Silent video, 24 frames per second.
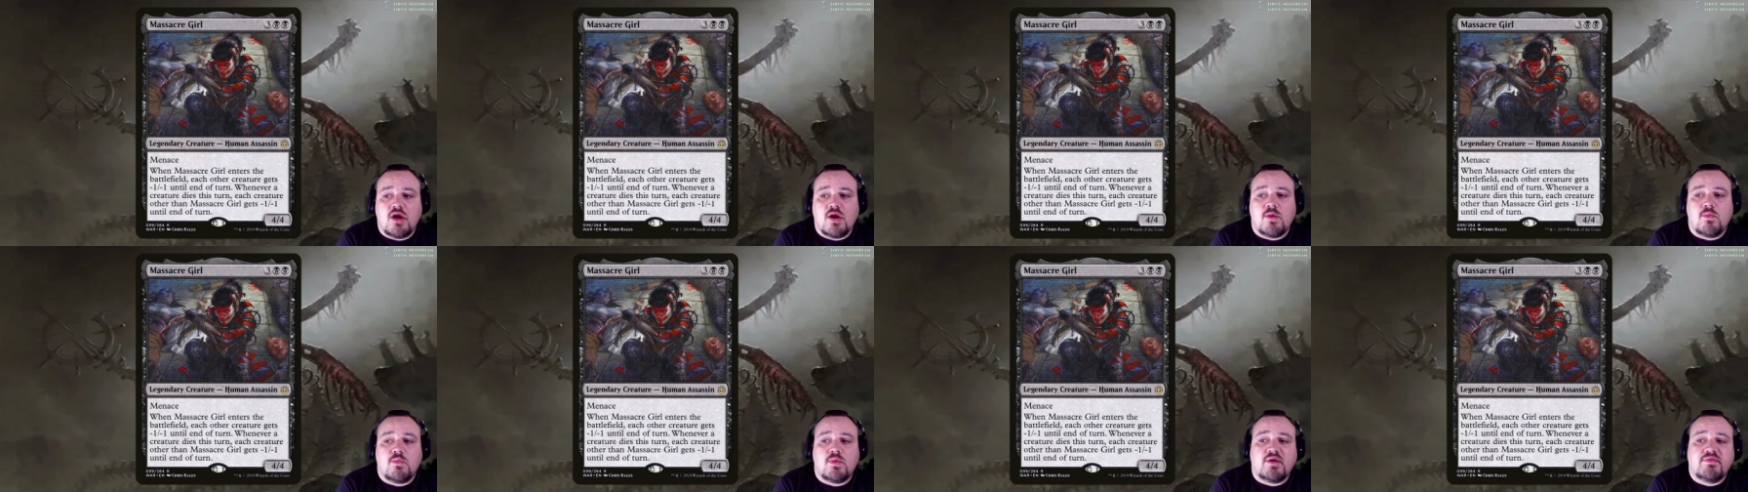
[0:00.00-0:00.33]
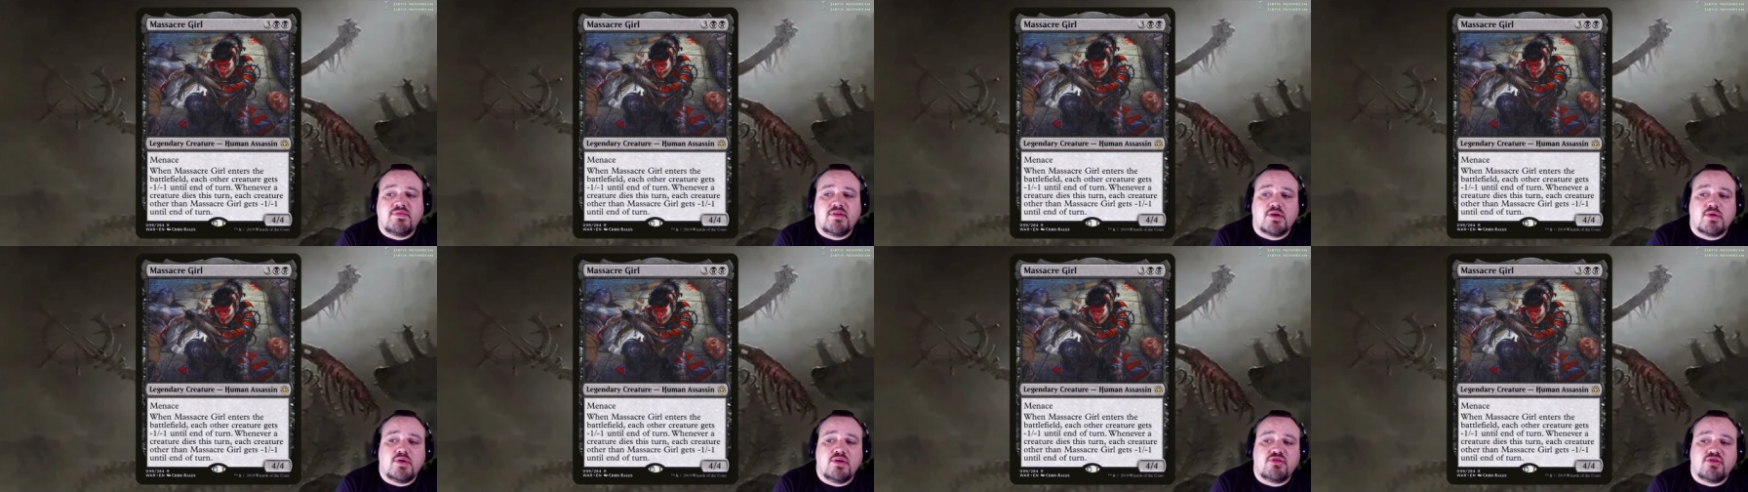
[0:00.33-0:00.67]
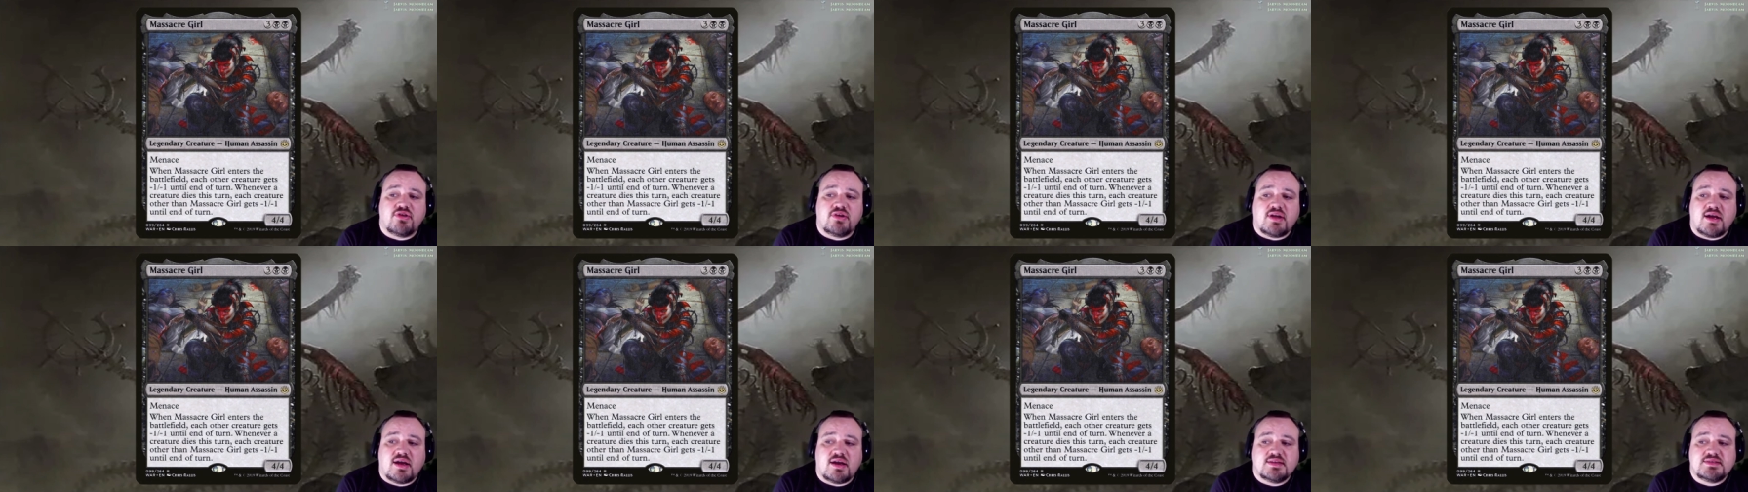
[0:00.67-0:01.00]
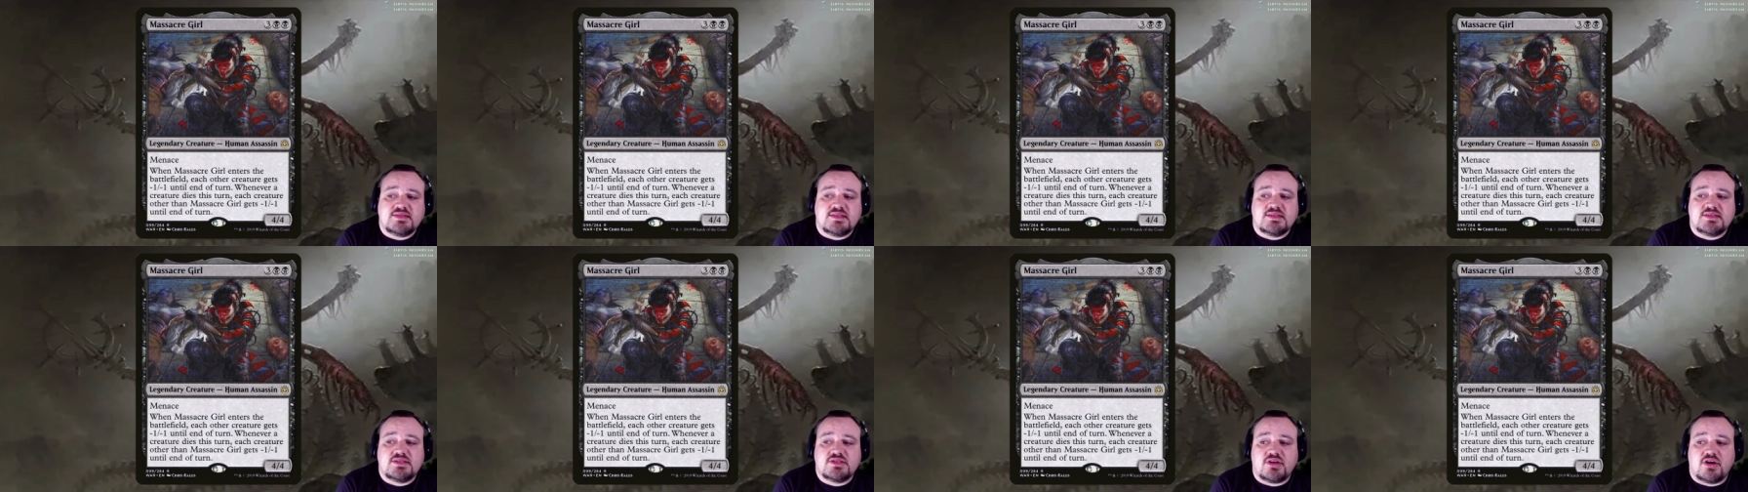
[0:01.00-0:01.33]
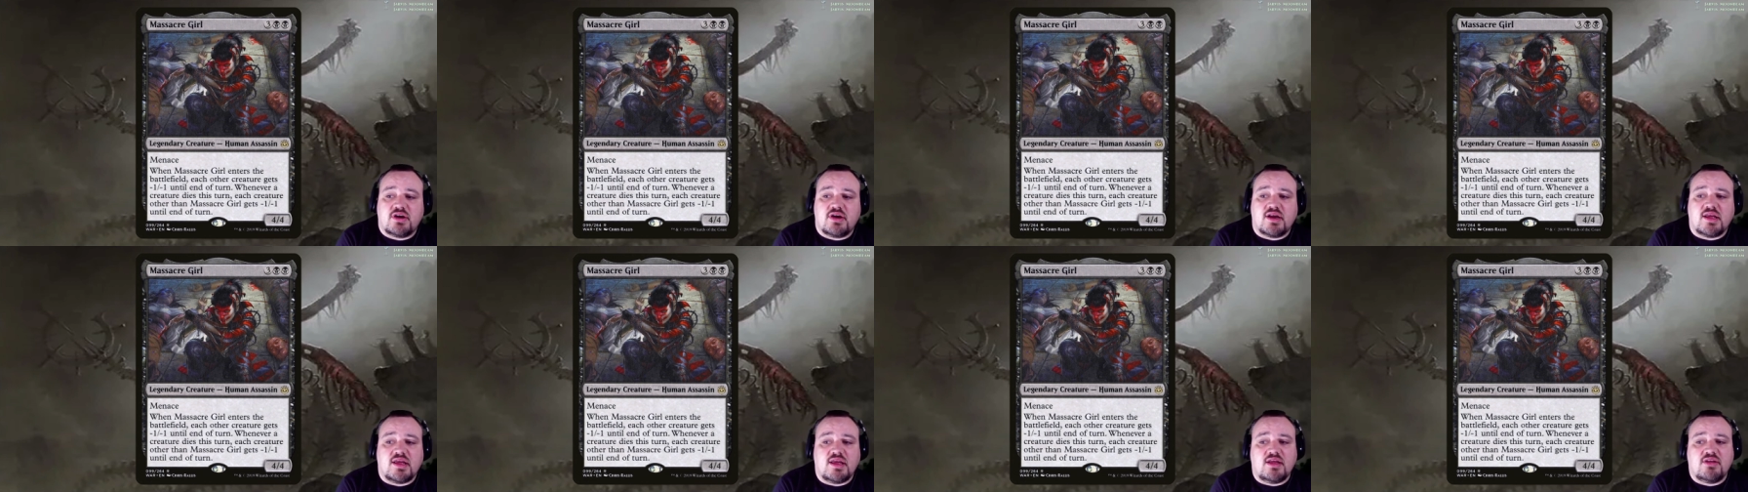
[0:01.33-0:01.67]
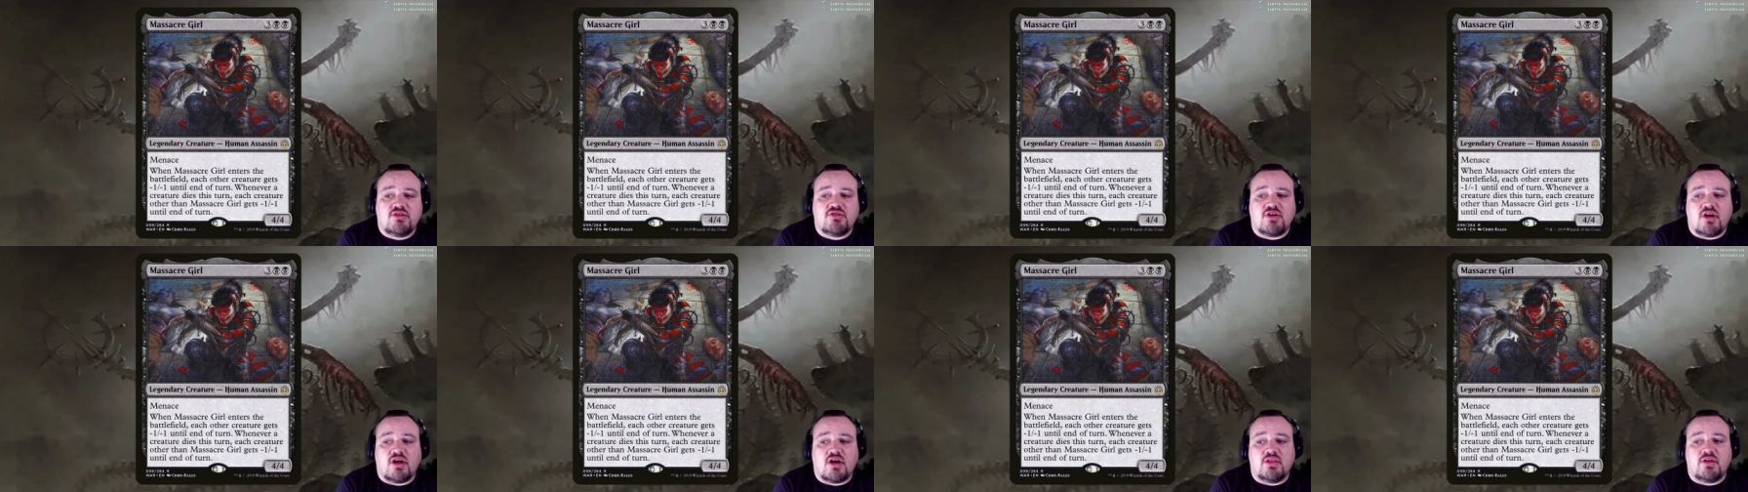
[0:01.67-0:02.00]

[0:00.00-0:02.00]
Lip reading: Whenever a creature dies this turn, each